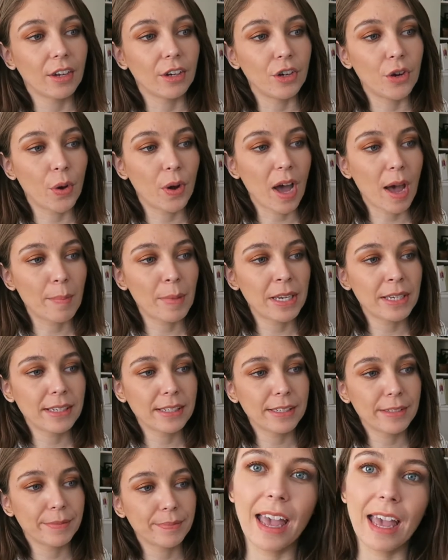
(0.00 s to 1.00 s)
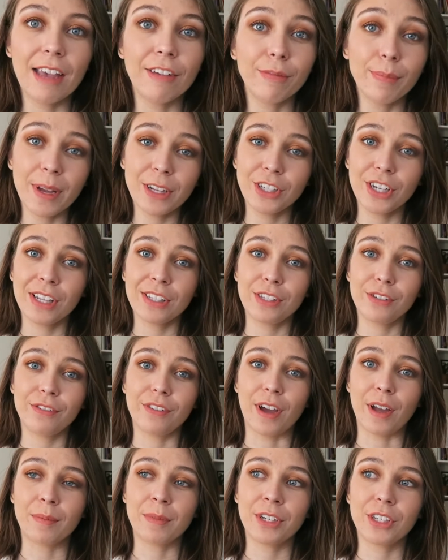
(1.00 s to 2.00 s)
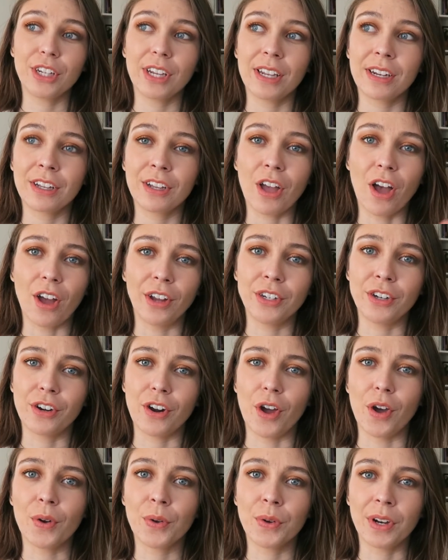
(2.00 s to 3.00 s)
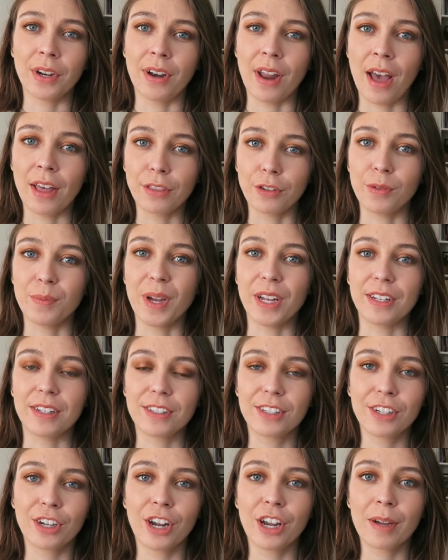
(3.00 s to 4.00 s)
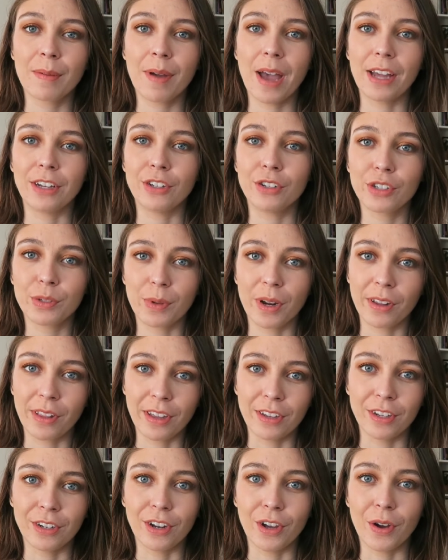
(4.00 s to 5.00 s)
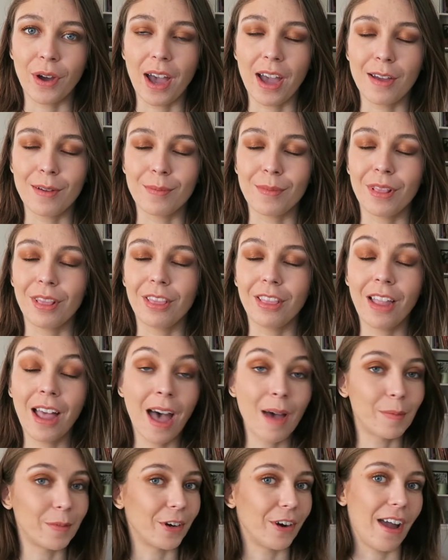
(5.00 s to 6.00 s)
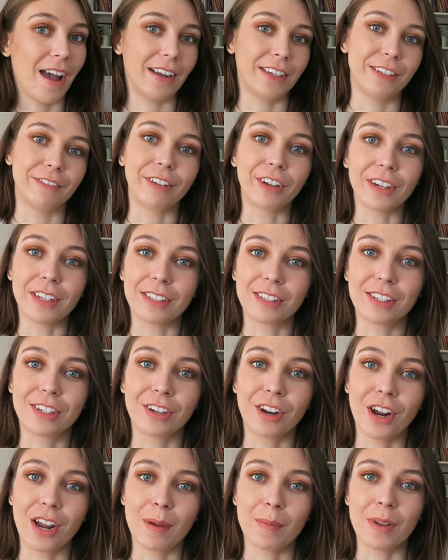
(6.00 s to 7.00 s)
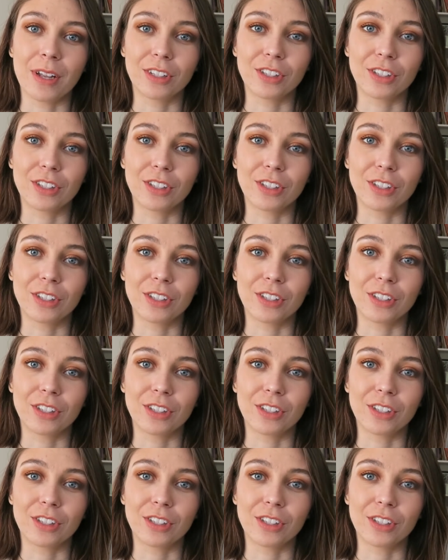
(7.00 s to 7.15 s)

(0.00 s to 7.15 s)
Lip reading: No comment. If by chance you found my channel on your own and not through my Instagram, I do just want to let you know I'm a lot more active on Instagram.